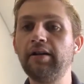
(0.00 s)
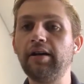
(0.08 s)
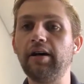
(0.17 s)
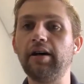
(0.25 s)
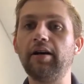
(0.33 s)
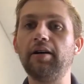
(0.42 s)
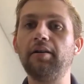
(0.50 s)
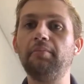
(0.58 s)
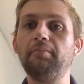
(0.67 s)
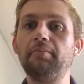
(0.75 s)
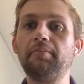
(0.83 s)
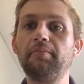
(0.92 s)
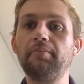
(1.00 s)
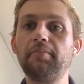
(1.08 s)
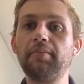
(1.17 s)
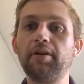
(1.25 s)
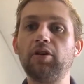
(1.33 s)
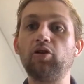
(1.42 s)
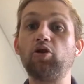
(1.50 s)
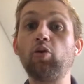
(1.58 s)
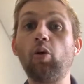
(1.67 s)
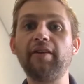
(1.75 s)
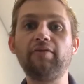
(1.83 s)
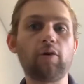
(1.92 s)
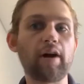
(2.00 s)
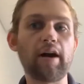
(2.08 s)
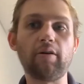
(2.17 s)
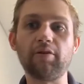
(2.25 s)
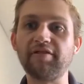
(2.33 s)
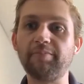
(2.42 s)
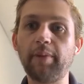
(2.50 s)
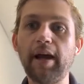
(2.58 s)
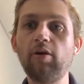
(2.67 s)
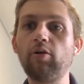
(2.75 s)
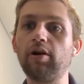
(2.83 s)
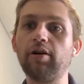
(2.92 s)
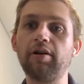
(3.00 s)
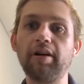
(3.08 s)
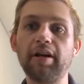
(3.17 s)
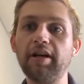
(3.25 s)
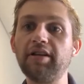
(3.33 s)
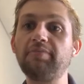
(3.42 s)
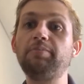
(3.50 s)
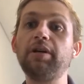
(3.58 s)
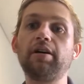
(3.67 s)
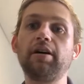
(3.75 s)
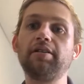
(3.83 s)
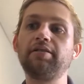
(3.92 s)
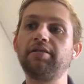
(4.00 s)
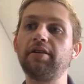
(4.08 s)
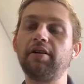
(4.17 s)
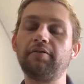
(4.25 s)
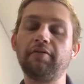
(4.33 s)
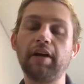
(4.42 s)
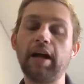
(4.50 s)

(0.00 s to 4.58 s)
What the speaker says: 24 hours of power is because of